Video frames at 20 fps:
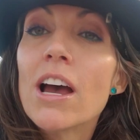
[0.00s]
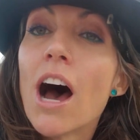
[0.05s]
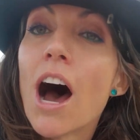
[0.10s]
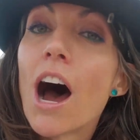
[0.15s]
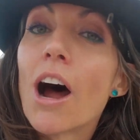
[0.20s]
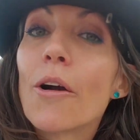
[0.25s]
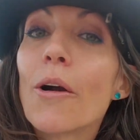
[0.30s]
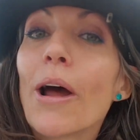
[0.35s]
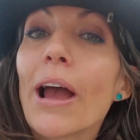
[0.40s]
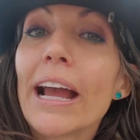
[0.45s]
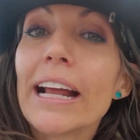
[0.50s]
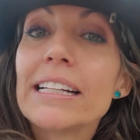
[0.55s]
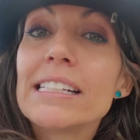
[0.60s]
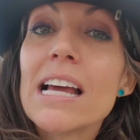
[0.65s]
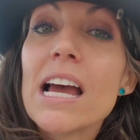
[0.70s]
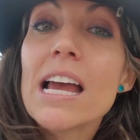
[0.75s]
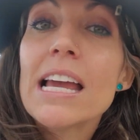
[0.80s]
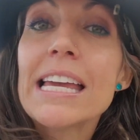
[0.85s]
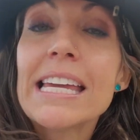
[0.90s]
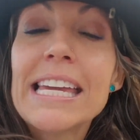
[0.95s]
All right,
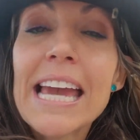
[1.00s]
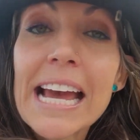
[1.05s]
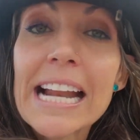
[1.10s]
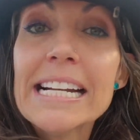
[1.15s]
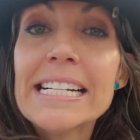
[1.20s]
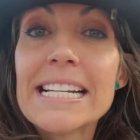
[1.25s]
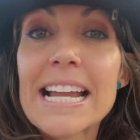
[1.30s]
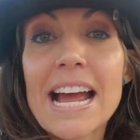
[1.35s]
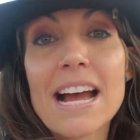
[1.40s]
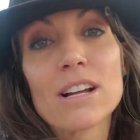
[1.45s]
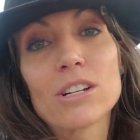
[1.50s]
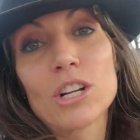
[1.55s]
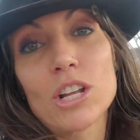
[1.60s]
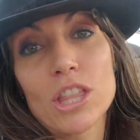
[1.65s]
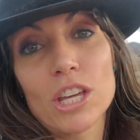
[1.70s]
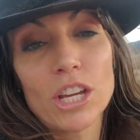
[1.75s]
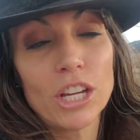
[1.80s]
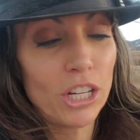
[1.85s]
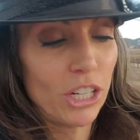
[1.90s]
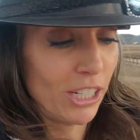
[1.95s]
getting down to
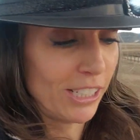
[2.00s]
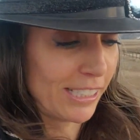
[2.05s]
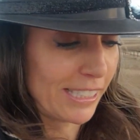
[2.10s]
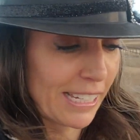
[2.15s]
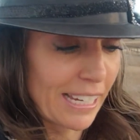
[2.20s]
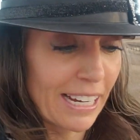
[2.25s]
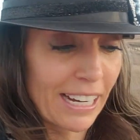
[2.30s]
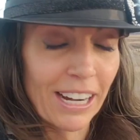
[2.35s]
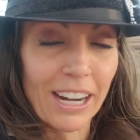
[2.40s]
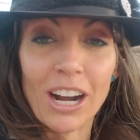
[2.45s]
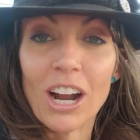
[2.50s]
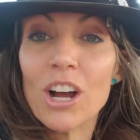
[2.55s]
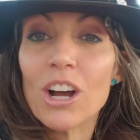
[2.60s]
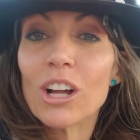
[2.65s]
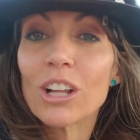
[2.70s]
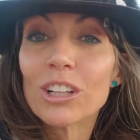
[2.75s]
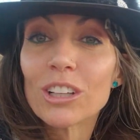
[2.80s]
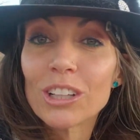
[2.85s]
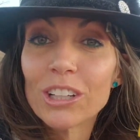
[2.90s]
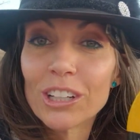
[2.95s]
the goods here.
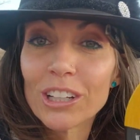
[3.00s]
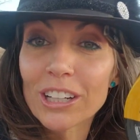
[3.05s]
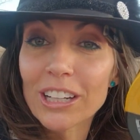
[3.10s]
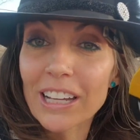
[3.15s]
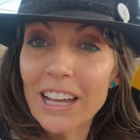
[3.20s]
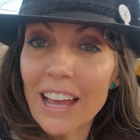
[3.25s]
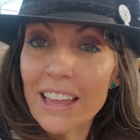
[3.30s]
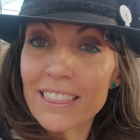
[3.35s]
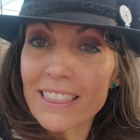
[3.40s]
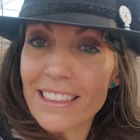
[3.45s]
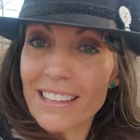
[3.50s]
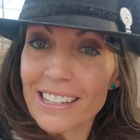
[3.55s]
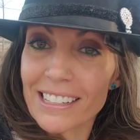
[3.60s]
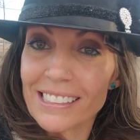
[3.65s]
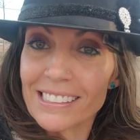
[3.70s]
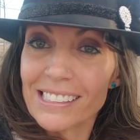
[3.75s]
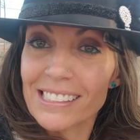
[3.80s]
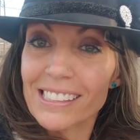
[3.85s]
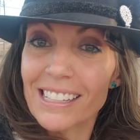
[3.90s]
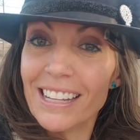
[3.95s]
Look at
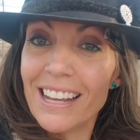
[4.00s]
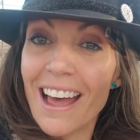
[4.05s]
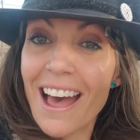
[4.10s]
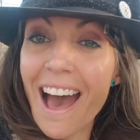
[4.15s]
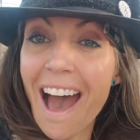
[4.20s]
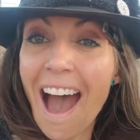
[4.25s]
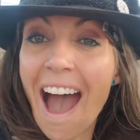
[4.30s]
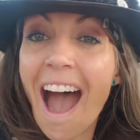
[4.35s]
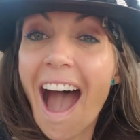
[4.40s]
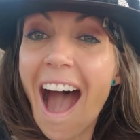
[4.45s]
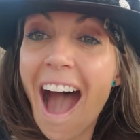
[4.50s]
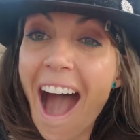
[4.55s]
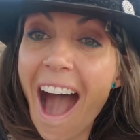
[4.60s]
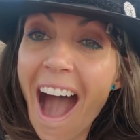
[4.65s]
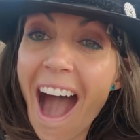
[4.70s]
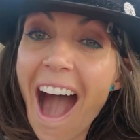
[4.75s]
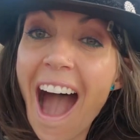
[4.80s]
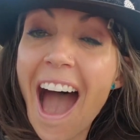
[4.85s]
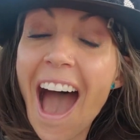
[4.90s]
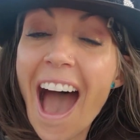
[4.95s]
this.
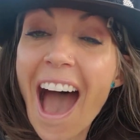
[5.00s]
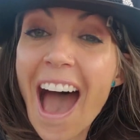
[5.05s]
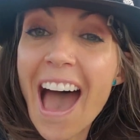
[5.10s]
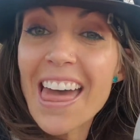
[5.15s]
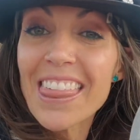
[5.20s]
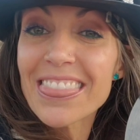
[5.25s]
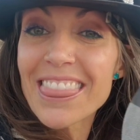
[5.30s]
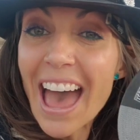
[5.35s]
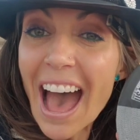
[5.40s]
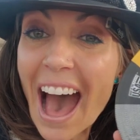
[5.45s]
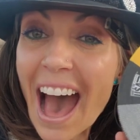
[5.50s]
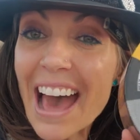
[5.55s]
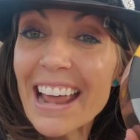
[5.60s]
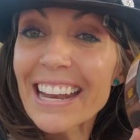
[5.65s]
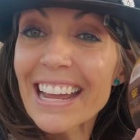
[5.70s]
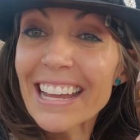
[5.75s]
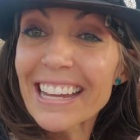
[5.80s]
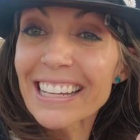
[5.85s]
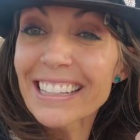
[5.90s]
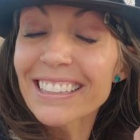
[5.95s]
Look
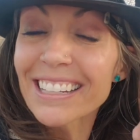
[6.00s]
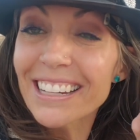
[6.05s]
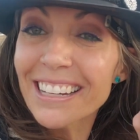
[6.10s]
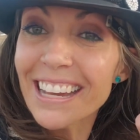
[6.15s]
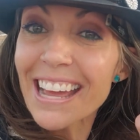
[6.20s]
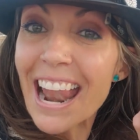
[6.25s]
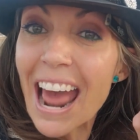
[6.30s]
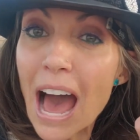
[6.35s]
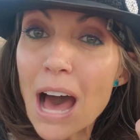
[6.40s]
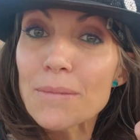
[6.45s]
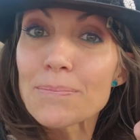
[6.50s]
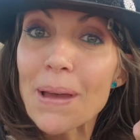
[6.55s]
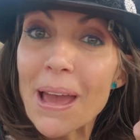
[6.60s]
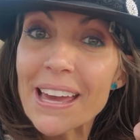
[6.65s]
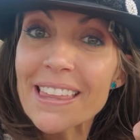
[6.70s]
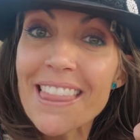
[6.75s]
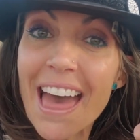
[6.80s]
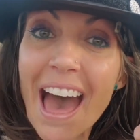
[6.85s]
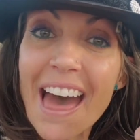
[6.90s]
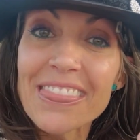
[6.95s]
at how big
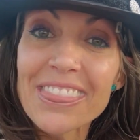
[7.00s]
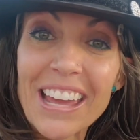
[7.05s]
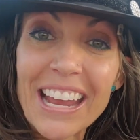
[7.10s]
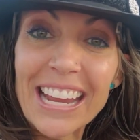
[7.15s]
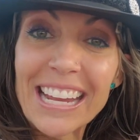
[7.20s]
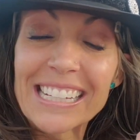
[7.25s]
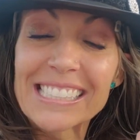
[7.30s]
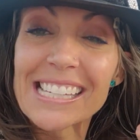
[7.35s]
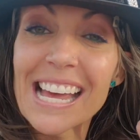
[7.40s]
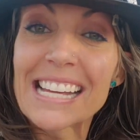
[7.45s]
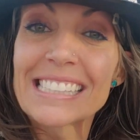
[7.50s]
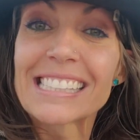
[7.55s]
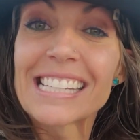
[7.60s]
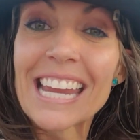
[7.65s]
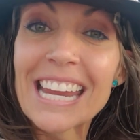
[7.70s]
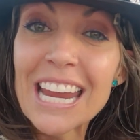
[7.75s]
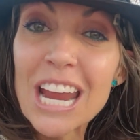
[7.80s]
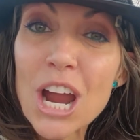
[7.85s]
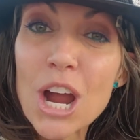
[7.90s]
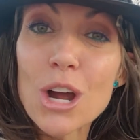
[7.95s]
that thing is. That's
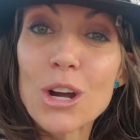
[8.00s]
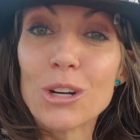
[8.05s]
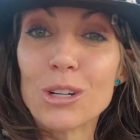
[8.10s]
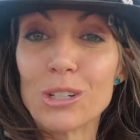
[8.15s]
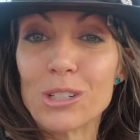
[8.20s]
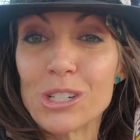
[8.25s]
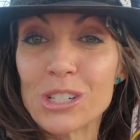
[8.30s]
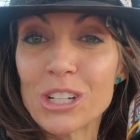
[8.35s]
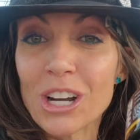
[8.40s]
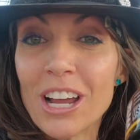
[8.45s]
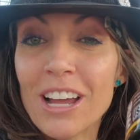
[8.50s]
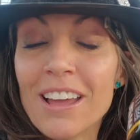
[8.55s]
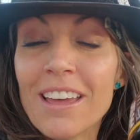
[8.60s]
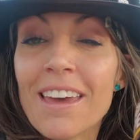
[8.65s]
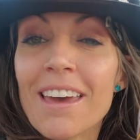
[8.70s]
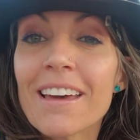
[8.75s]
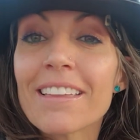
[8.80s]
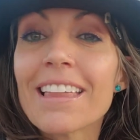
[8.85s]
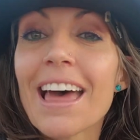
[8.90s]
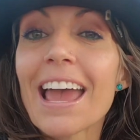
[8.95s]
huge.
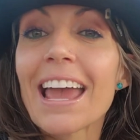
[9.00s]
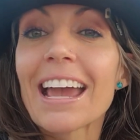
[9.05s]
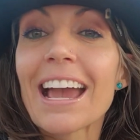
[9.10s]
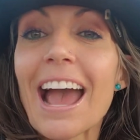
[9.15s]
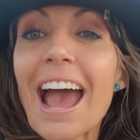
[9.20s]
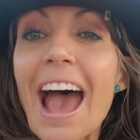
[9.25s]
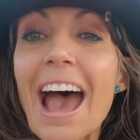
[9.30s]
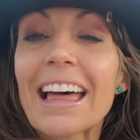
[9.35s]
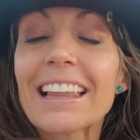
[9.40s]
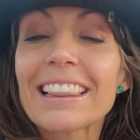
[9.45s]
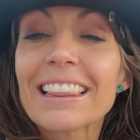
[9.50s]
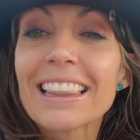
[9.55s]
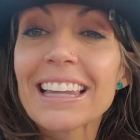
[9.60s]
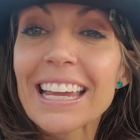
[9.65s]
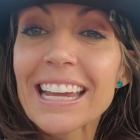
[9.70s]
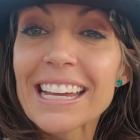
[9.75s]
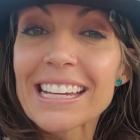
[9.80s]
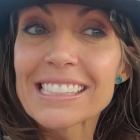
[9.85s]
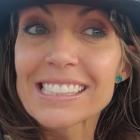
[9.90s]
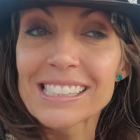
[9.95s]
Like, at
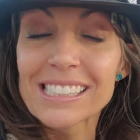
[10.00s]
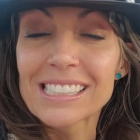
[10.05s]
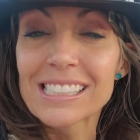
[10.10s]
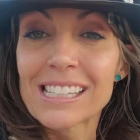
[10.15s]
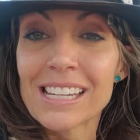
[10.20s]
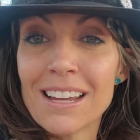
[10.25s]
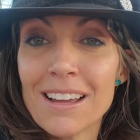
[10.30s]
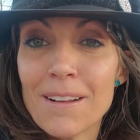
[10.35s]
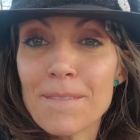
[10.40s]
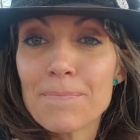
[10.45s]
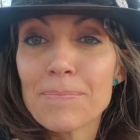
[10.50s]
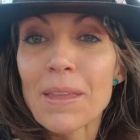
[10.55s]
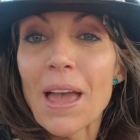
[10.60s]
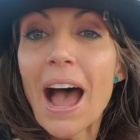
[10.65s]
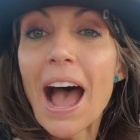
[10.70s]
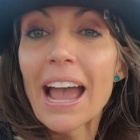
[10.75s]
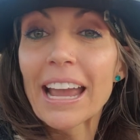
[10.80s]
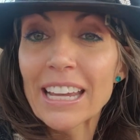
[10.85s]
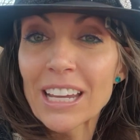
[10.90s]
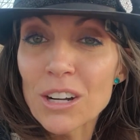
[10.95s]
least
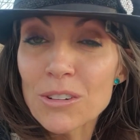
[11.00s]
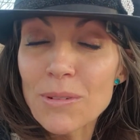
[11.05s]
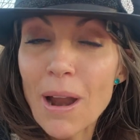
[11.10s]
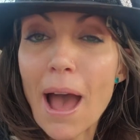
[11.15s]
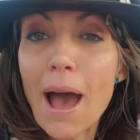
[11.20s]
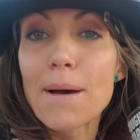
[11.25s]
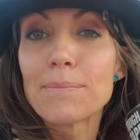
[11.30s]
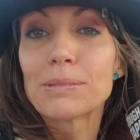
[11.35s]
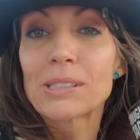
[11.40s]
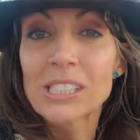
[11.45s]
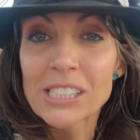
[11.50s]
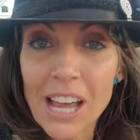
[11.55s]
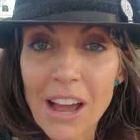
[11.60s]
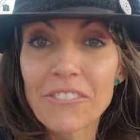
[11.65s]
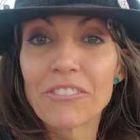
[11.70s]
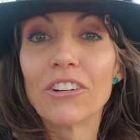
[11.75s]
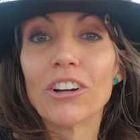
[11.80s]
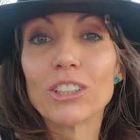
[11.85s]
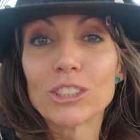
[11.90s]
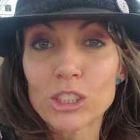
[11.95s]
I could wrap
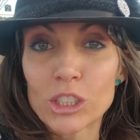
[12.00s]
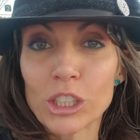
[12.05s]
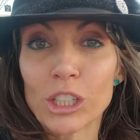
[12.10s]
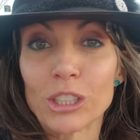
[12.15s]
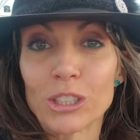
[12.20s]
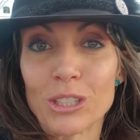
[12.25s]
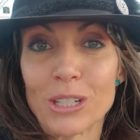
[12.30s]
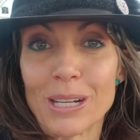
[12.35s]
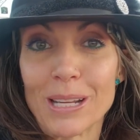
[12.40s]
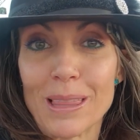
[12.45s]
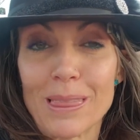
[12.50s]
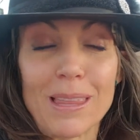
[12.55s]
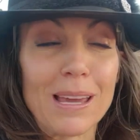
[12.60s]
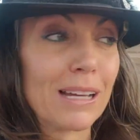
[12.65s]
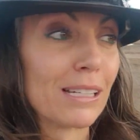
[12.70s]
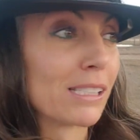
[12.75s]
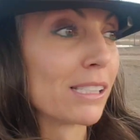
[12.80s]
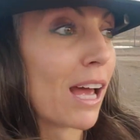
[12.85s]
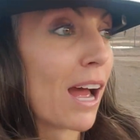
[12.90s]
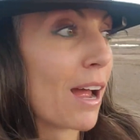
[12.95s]
several children in
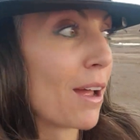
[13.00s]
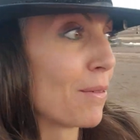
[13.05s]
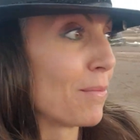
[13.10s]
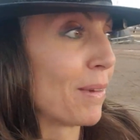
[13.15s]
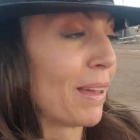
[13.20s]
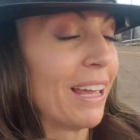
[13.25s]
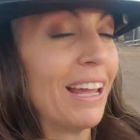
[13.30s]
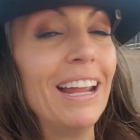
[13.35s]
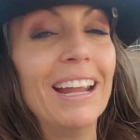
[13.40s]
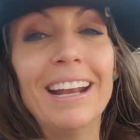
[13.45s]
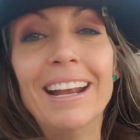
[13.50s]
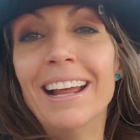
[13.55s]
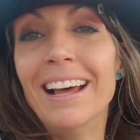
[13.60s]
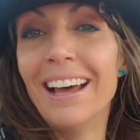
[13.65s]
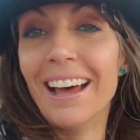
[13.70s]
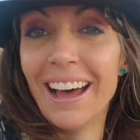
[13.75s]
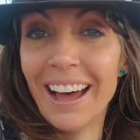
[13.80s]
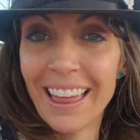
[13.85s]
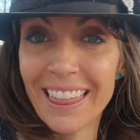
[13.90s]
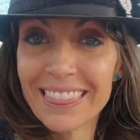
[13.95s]
this. I mean,
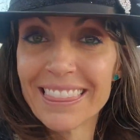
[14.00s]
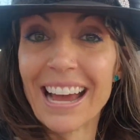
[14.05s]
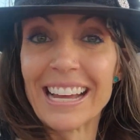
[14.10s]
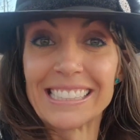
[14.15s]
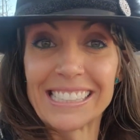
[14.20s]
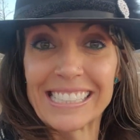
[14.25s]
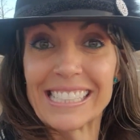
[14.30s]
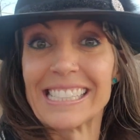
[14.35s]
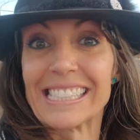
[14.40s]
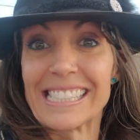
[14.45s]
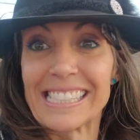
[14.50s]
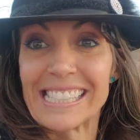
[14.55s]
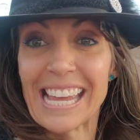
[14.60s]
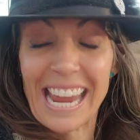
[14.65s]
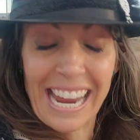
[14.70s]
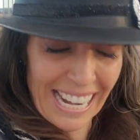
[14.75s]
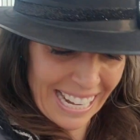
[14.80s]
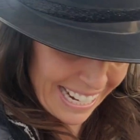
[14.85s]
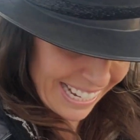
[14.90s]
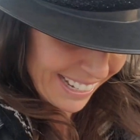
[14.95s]
that's
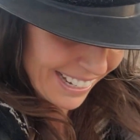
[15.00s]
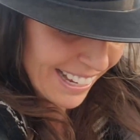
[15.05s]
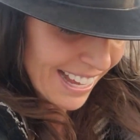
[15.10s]
insane.